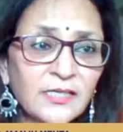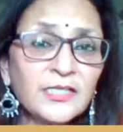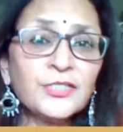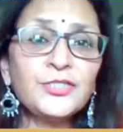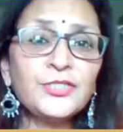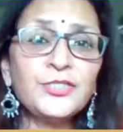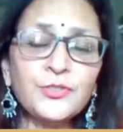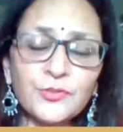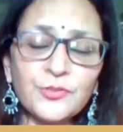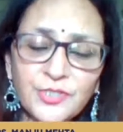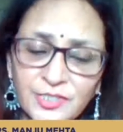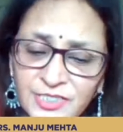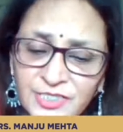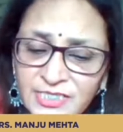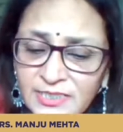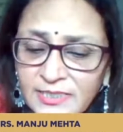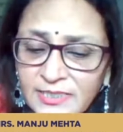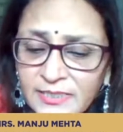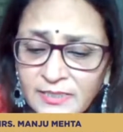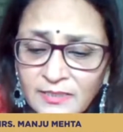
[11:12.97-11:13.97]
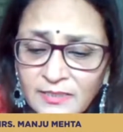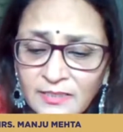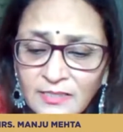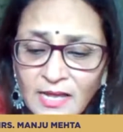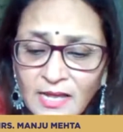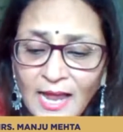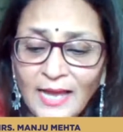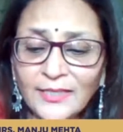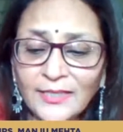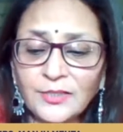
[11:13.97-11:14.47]
judicially,
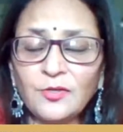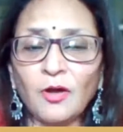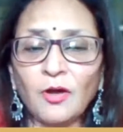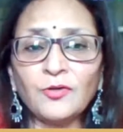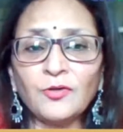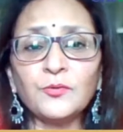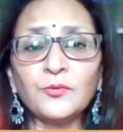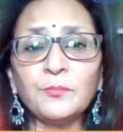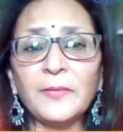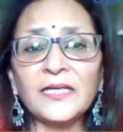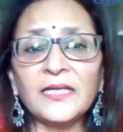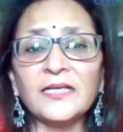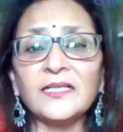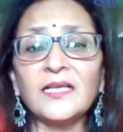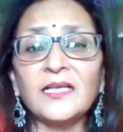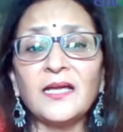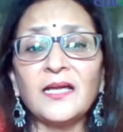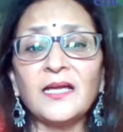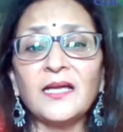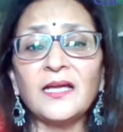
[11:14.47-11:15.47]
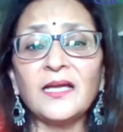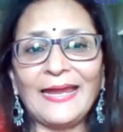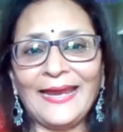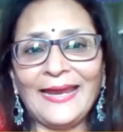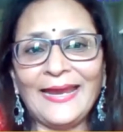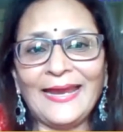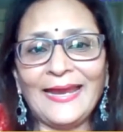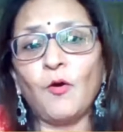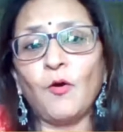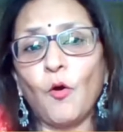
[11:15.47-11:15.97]
and not to make it an
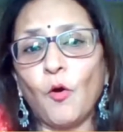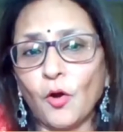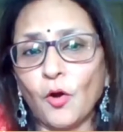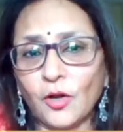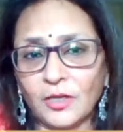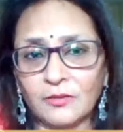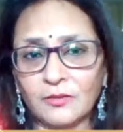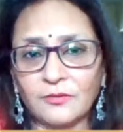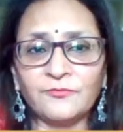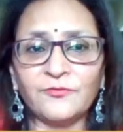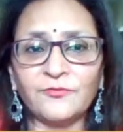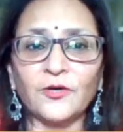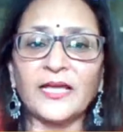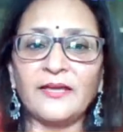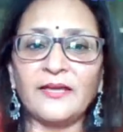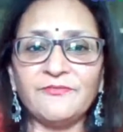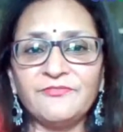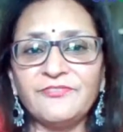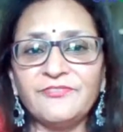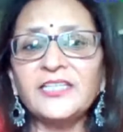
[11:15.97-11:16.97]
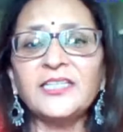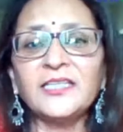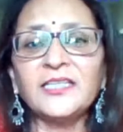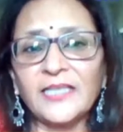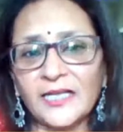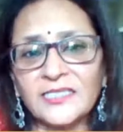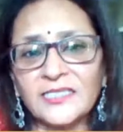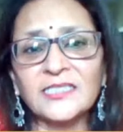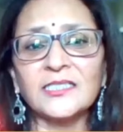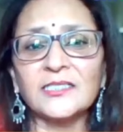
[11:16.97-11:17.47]
end all for everything
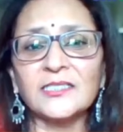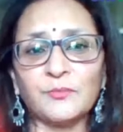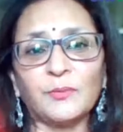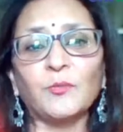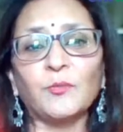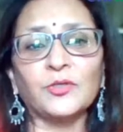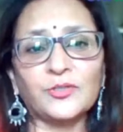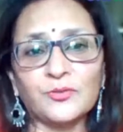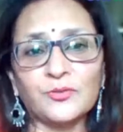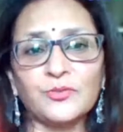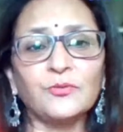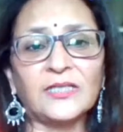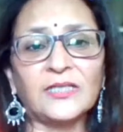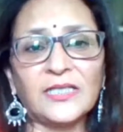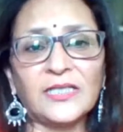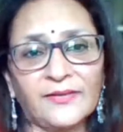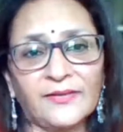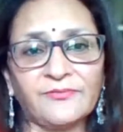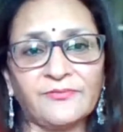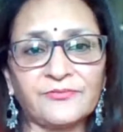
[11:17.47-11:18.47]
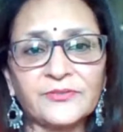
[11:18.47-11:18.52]
else that we want to do in life.